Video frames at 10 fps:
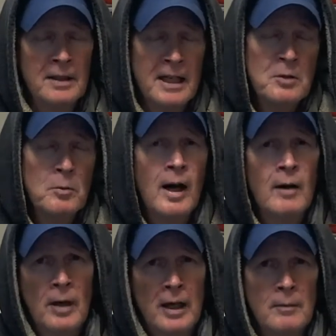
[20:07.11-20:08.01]
and that's why
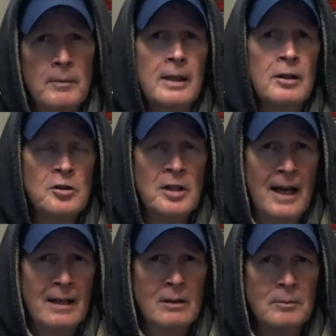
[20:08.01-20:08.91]
I recommend the
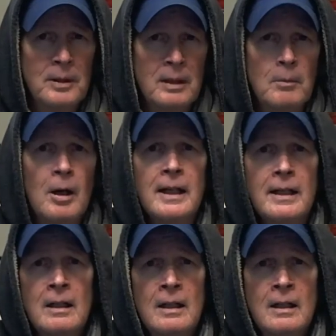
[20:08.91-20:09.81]
channel of Big Mike